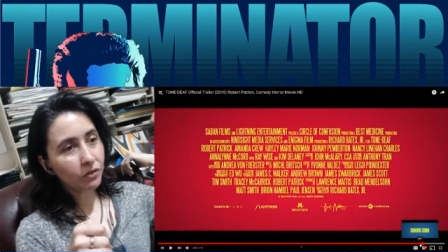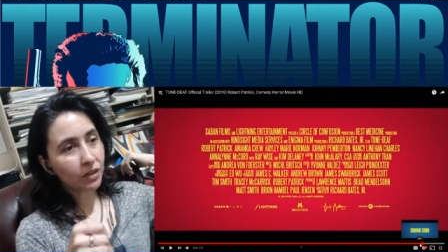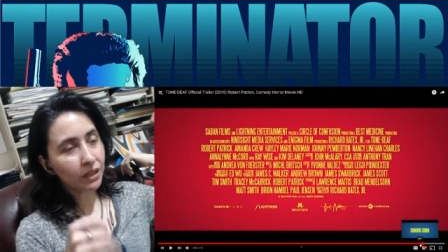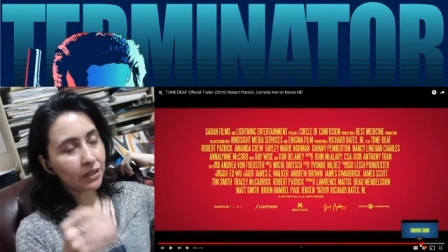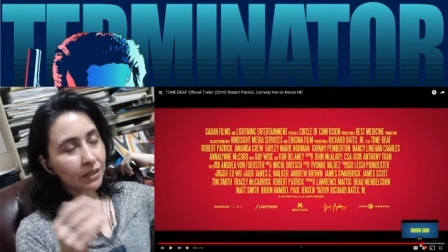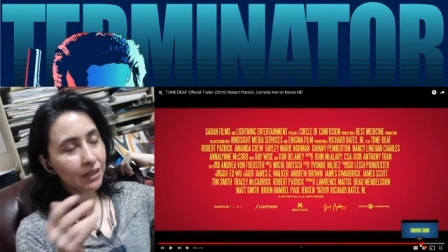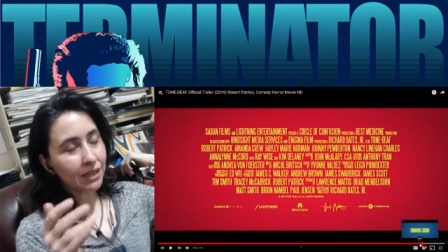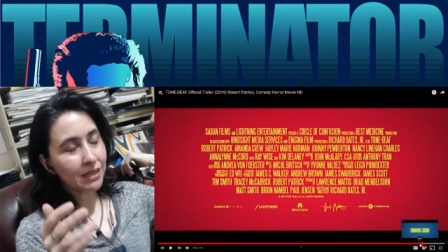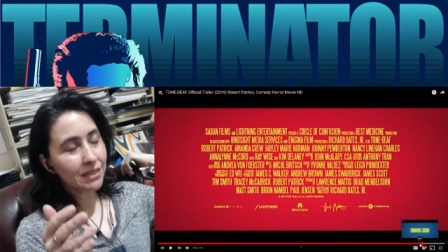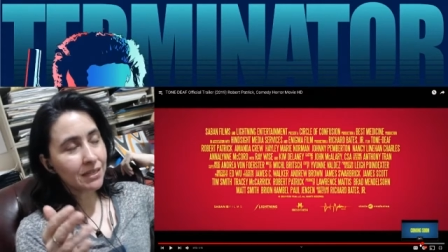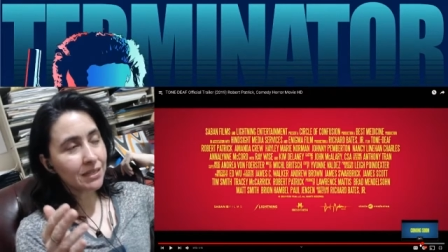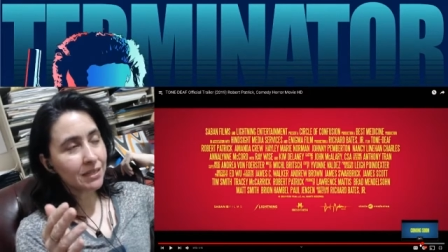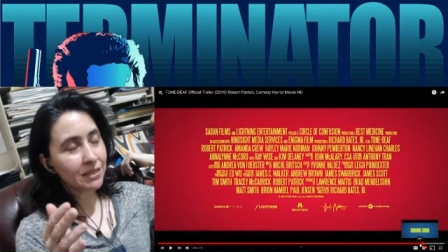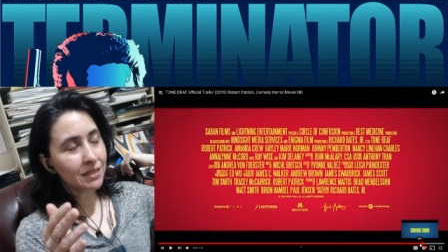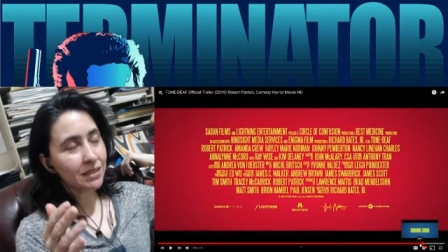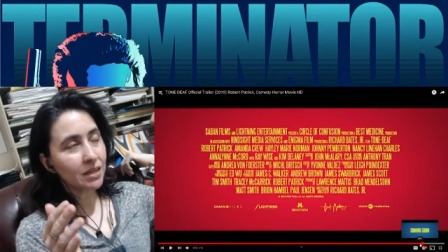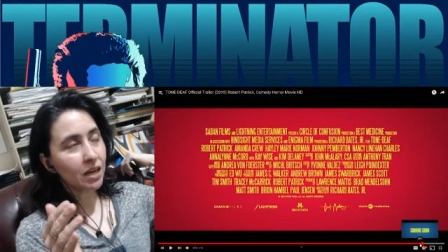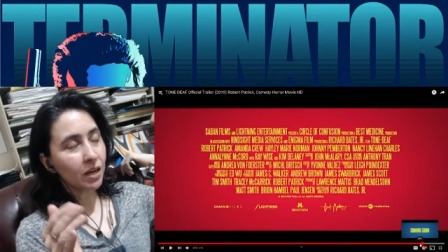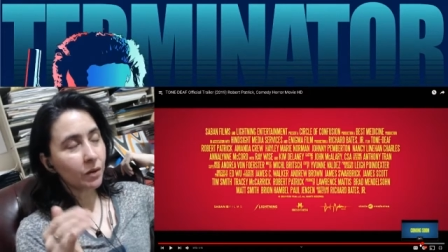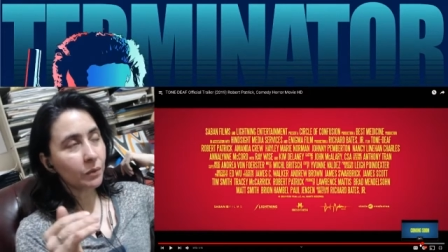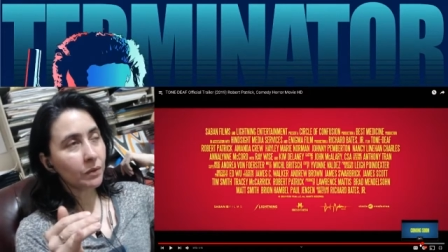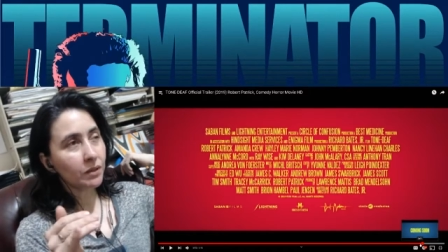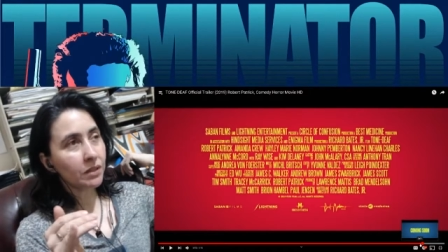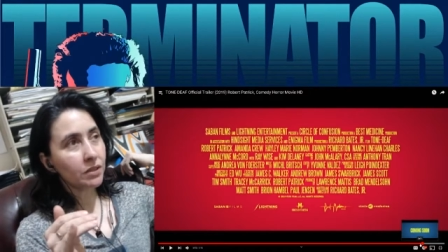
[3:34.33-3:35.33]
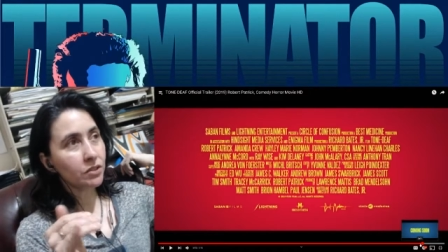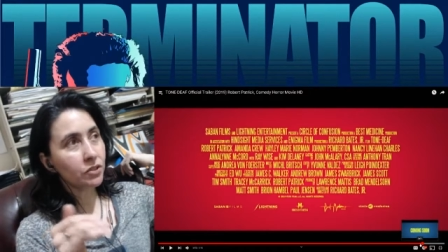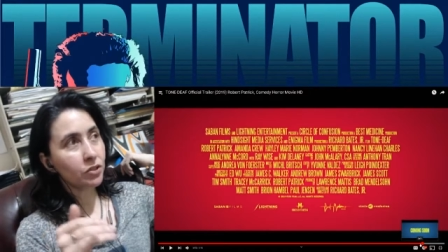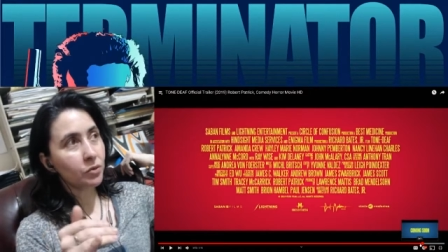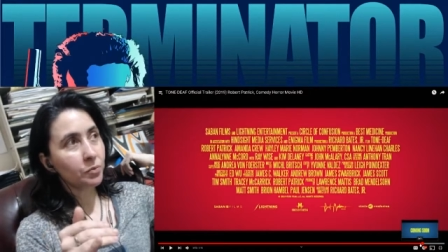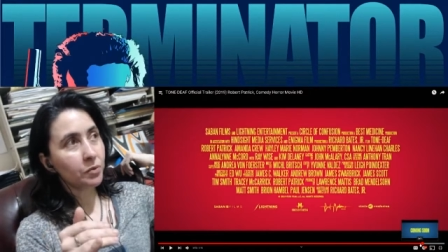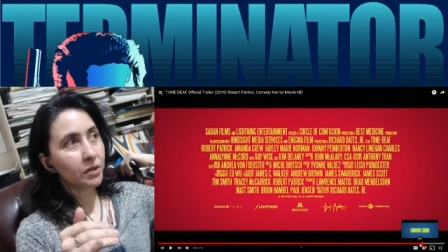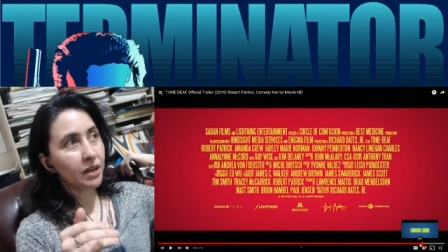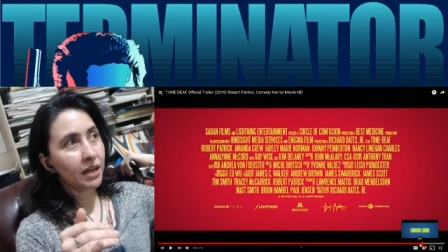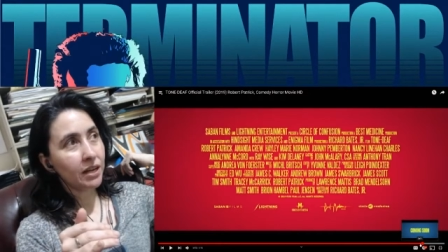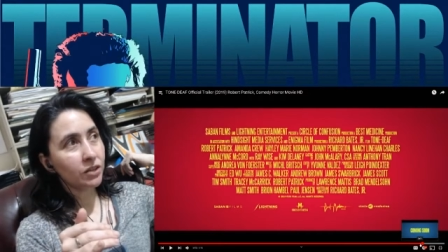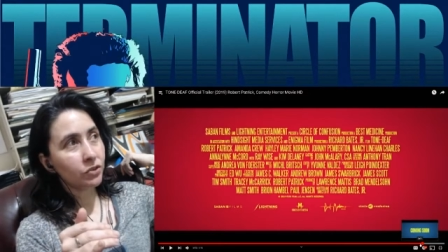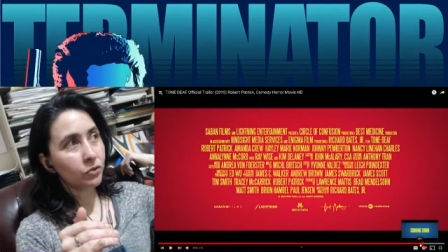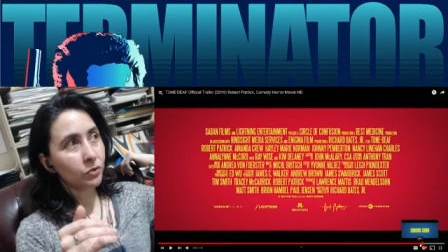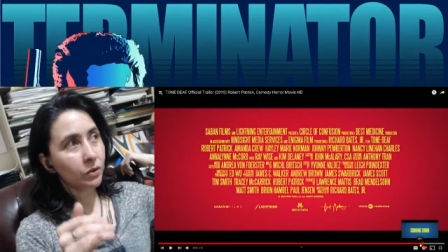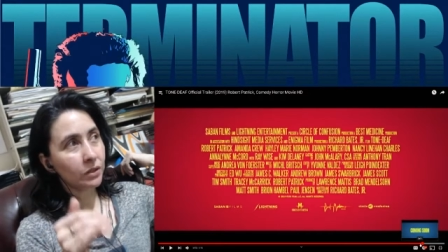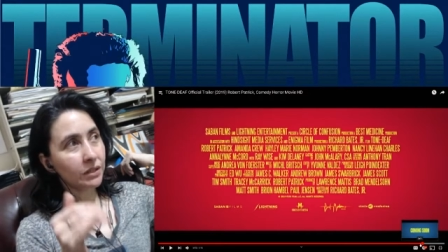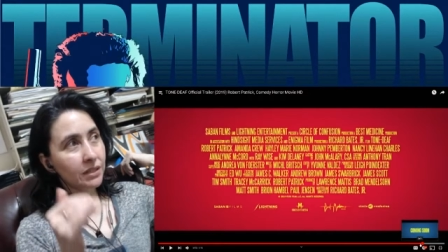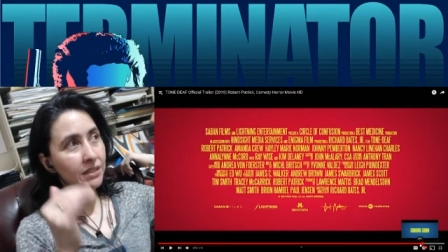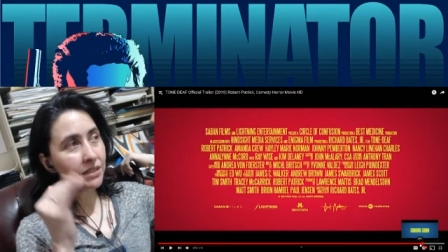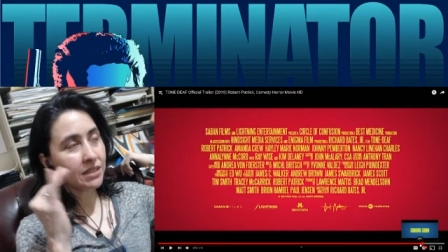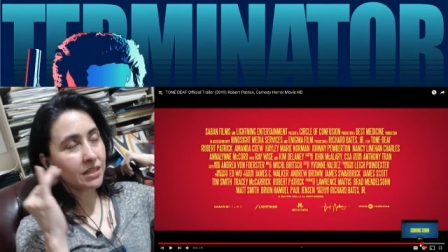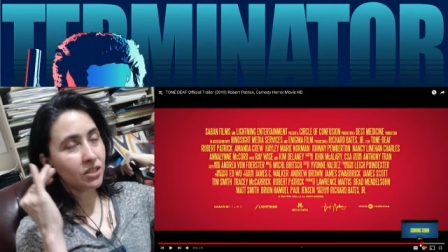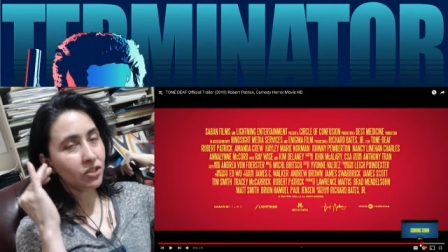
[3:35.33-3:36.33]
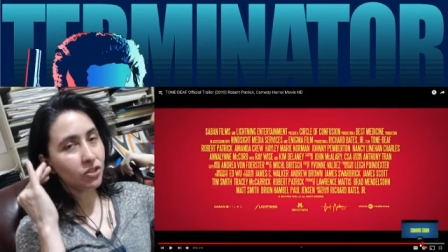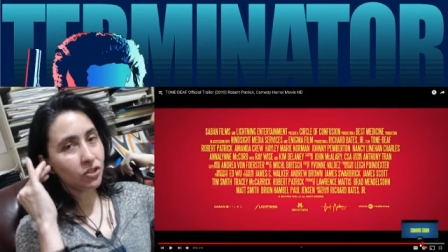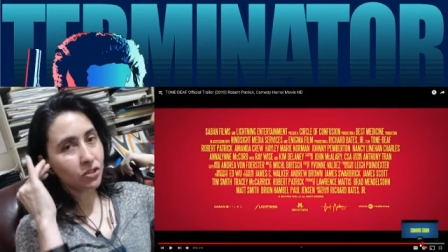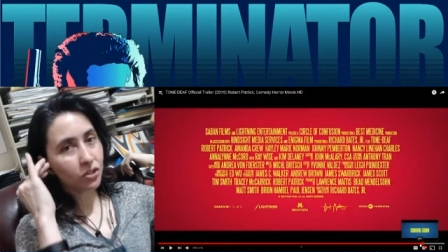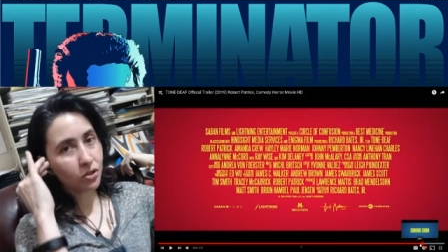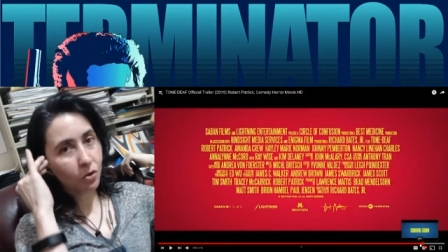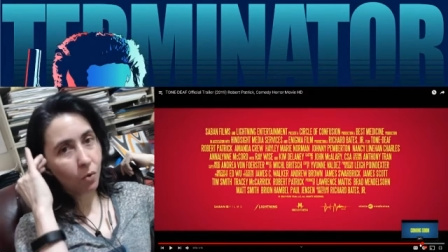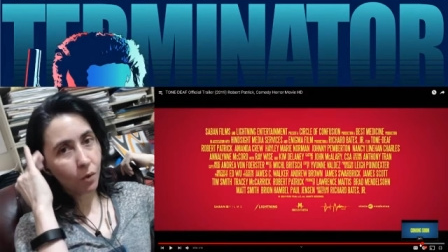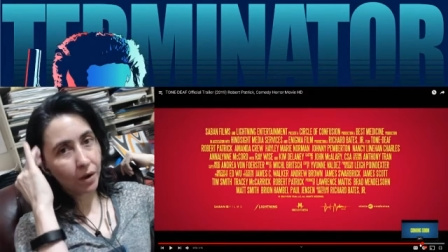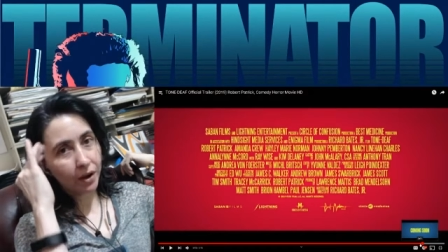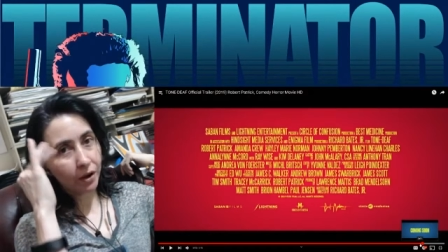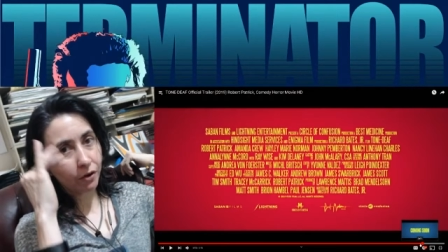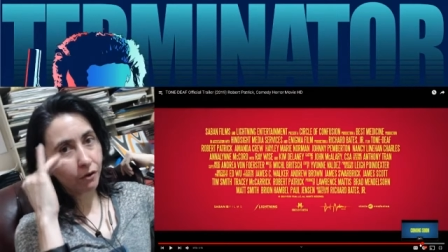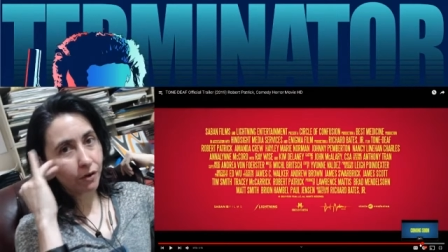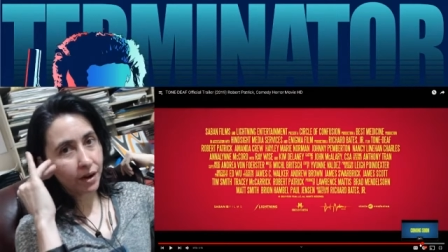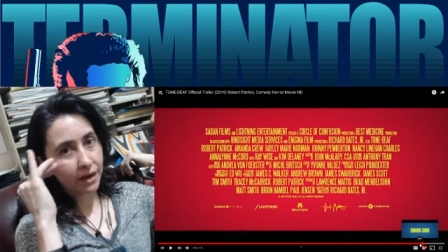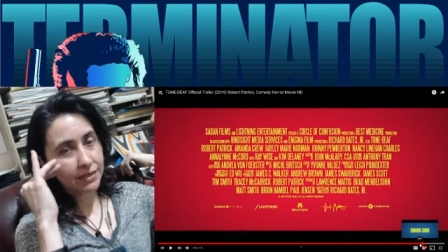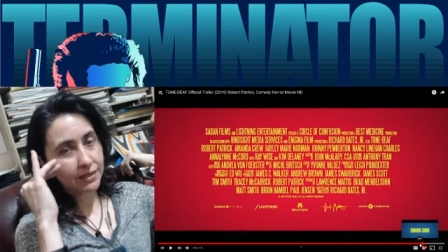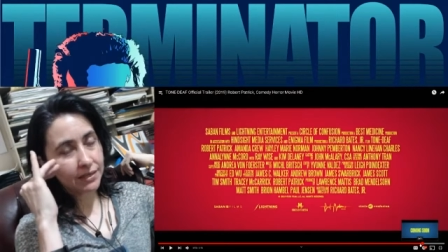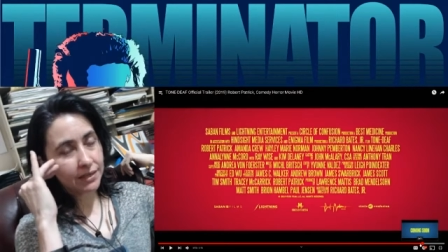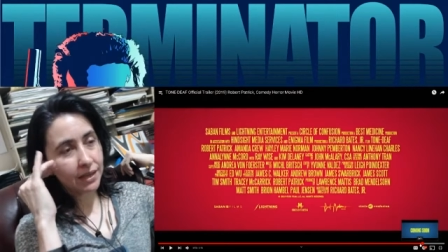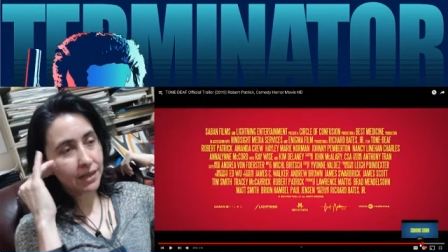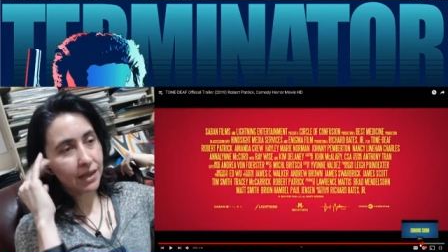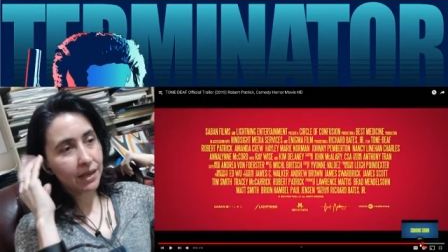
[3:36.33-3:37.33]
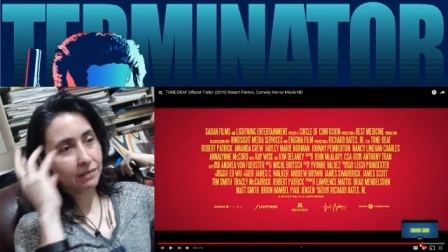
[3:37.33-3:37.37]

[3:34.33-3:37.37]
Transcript: unless it's not really supernatural, unless he's just going crazy.